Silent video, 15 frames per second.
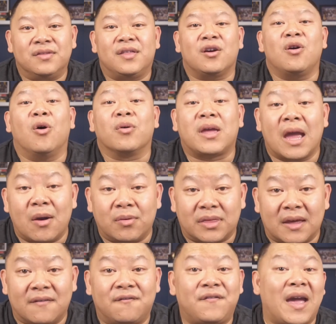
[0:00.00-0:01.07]
they're okay
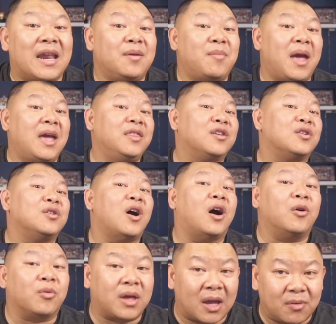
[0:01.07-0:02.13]
with it. Fannie Mae, they're
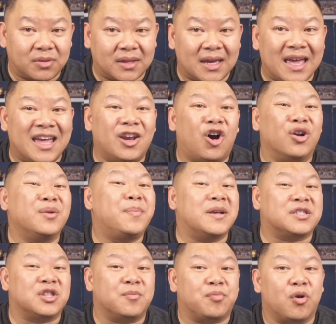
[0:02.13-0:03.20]
not okay with it. It all
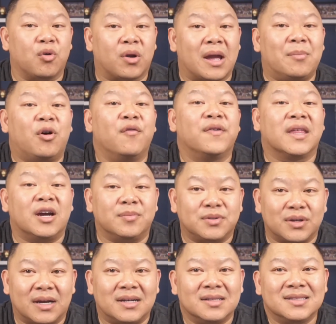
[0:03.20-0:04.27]
depends on the program. Hopefully that
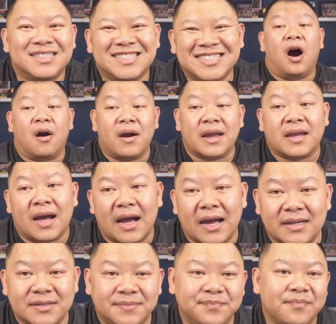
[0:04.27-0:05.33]
helps you out. All right,
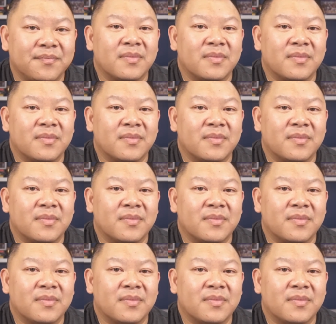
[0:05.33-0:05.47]
guys.